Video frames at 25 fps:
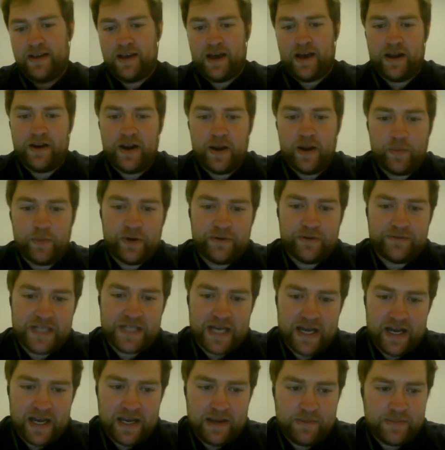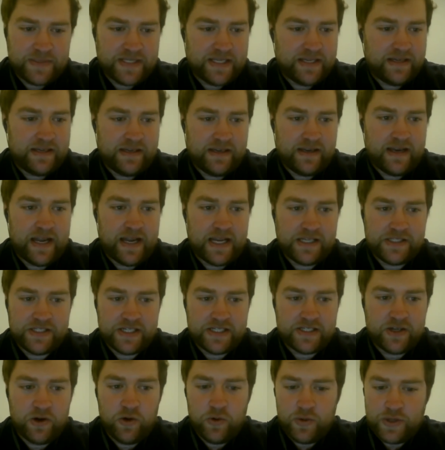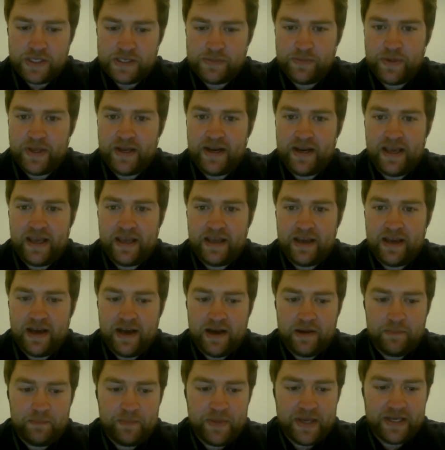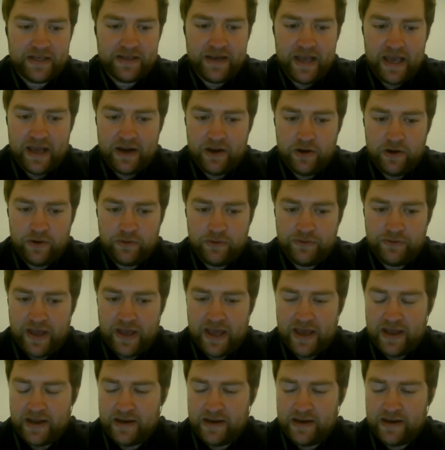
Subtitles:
a number of times and has just always been a big Nano fan.